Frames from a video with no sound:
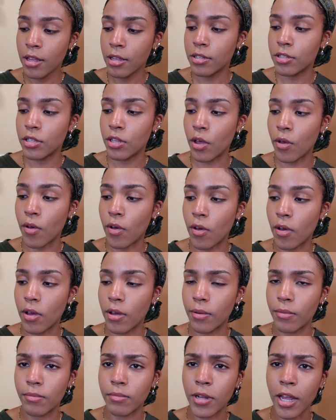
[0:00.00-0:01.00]
So
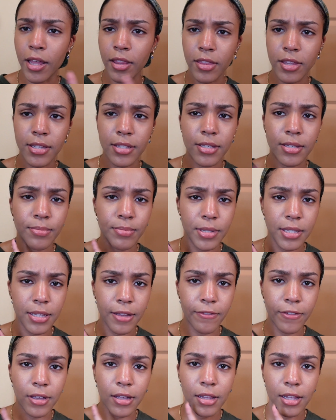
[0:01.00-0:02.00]
not this
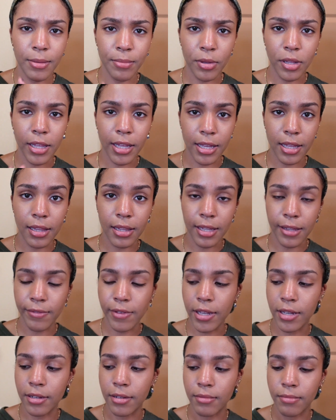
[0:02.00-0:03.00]
specifically, but like a
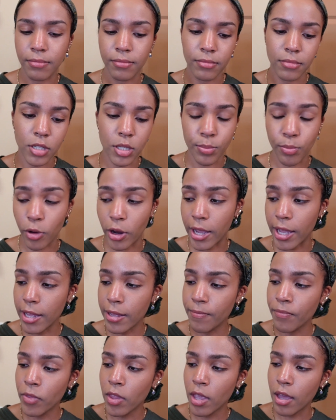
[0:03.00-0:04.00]
leave-in
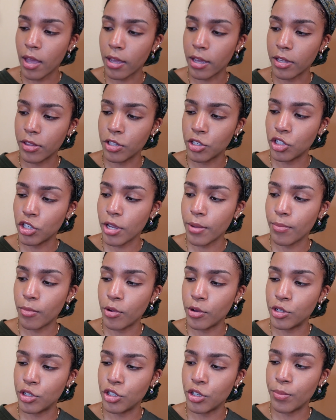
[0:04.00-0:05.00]
spray. I got the Shea
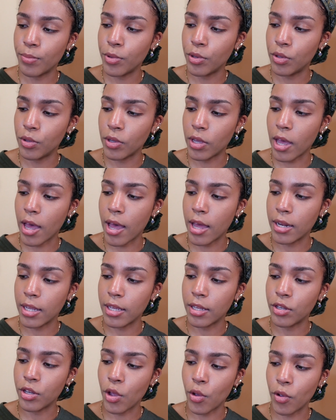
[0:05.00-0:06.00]
Moisture Manuka
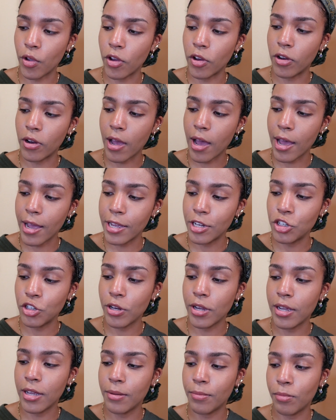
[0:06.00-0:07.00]
Honey and Yogurt
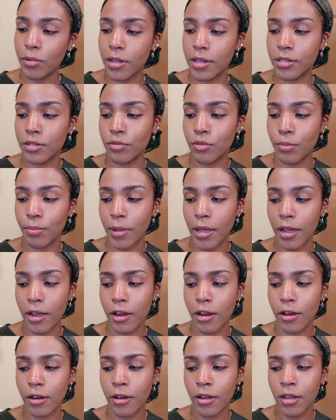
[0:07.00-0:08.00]
Hydrate Plus
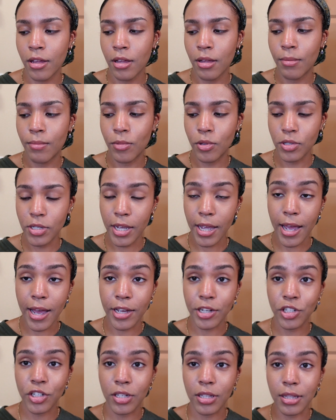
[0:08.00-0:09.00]
Repair
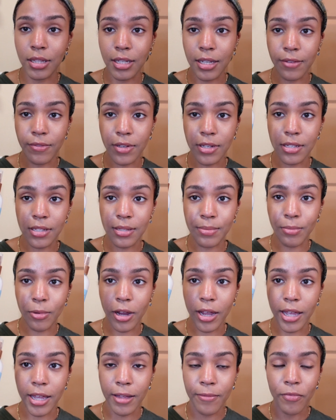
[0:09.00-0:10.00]
Multi-Action Leave-In
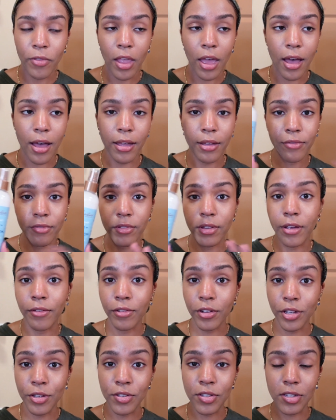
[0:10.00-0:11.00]
Spray. I've never
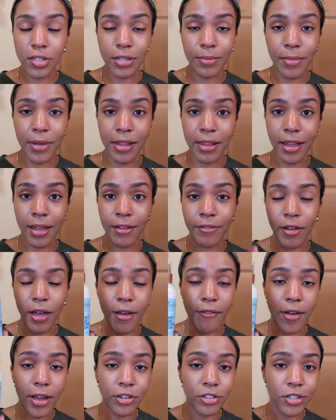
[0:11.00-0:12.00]
used this in my life.
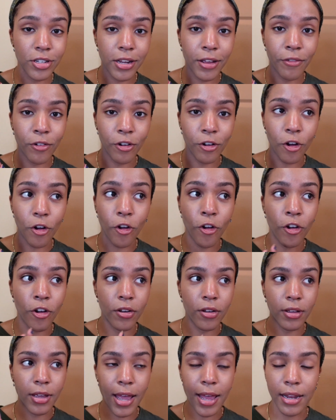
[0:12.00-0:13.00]
I've actually never
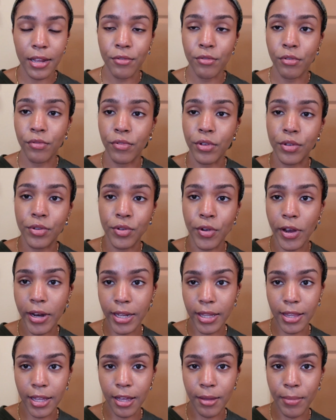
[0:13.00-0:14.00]
heard any reviews or
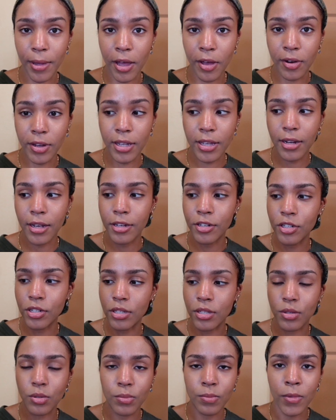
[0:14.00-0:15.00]
anything about it. I
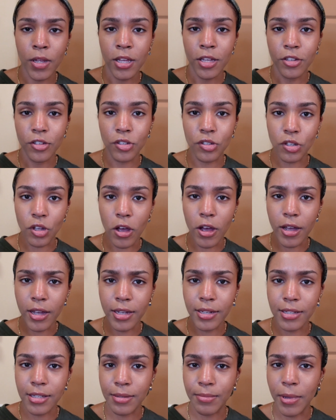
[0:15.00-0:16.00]
just saw
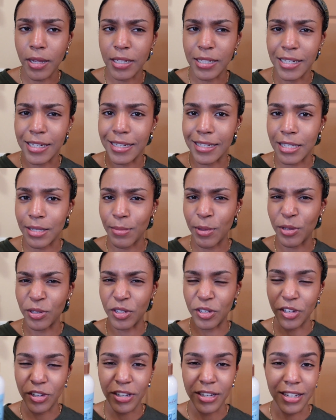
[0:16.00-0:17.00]
it, smelled it, it smelled
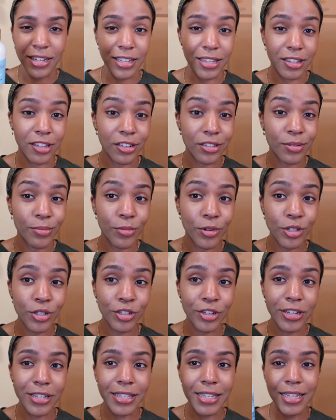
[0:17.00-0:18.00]
good, it looked
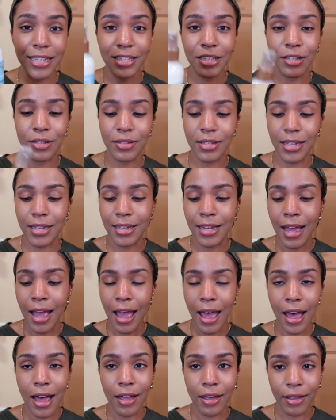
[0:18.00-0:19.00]
moisturizing, so I was like,
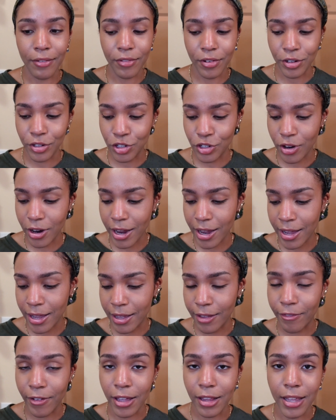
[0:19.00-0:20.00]
I'll give it a try.
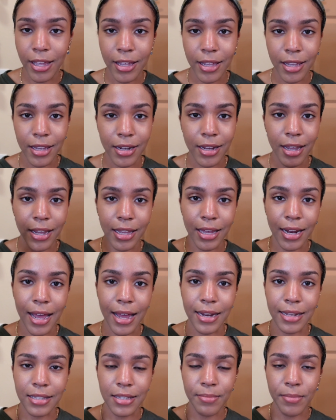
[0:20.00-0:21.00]
If I like it, I could
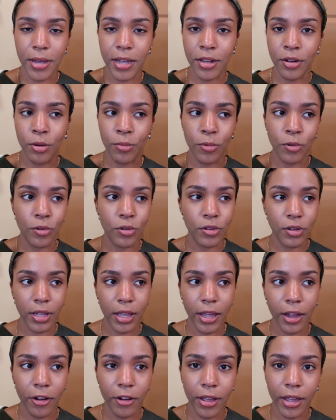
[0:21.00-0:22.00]
add it to my normal
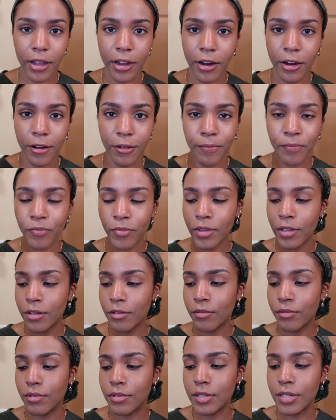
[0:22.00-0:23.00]
hair care
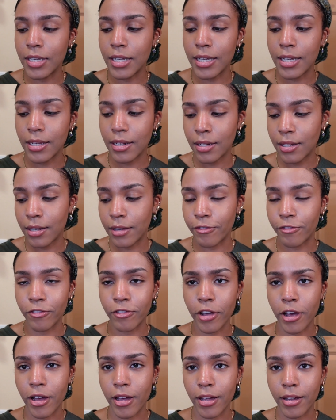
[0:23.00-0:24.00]
routine. If
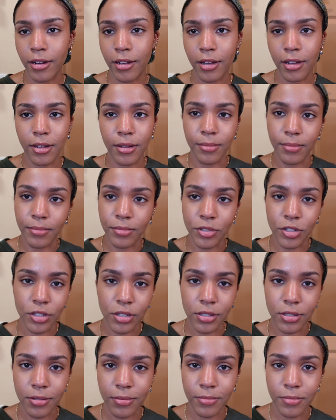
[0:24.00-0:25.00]
not,
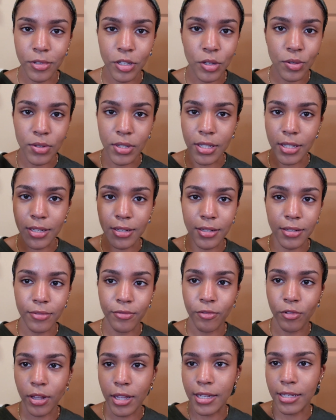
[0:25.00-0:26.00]
just use it
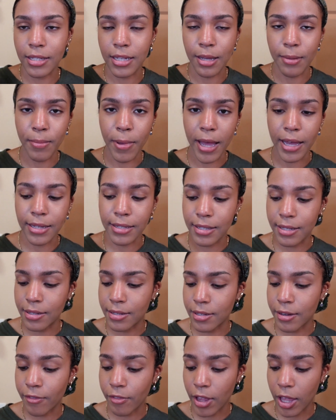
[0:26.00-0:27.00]
for like slick backs and
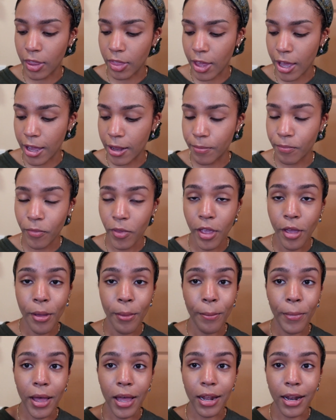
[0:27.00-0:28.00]
stuff like that.
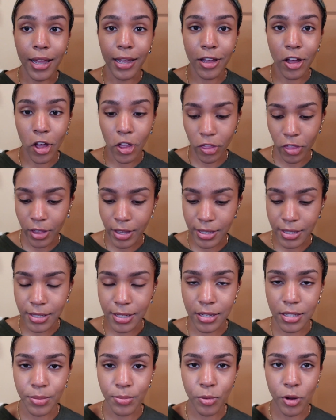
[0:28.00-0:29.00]
But I got this
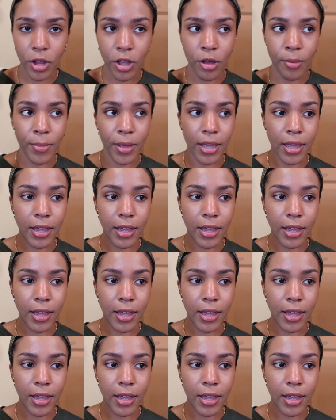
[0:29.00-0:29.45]
to spray on my